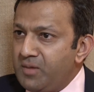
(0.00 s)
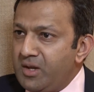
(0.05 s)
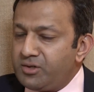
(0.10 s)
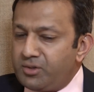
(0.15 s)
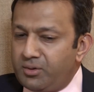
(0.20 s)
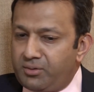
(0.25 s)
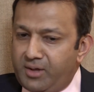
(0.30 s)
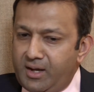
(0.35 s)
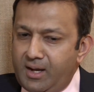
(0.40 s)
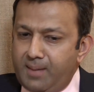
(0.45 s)

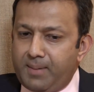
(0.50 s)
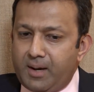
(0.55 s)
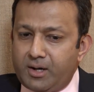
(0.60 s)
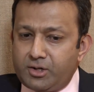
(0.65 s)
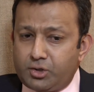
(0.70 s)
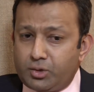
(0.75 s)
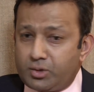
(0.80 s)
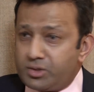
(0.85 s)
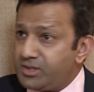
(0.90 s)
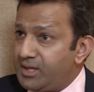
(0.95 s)
So you think
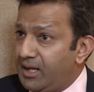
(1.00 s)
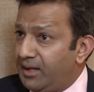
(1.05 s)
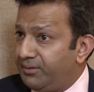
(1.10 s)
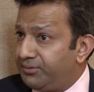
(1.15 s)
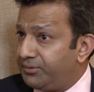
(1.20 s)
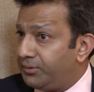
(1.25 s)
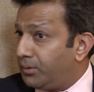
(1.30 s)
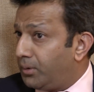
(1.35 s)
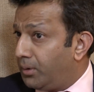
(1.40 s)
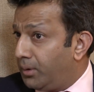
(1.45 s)
about
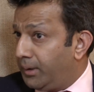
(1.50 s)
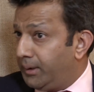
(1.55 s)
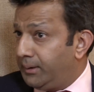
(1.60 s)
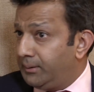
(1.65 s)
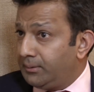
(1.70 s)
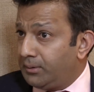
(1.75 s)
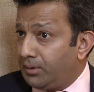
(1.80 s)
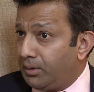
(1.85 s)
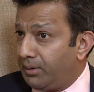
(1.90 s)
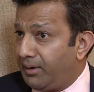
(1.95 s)
yourself
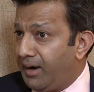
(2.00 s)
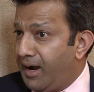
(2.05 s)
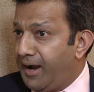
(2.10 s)
or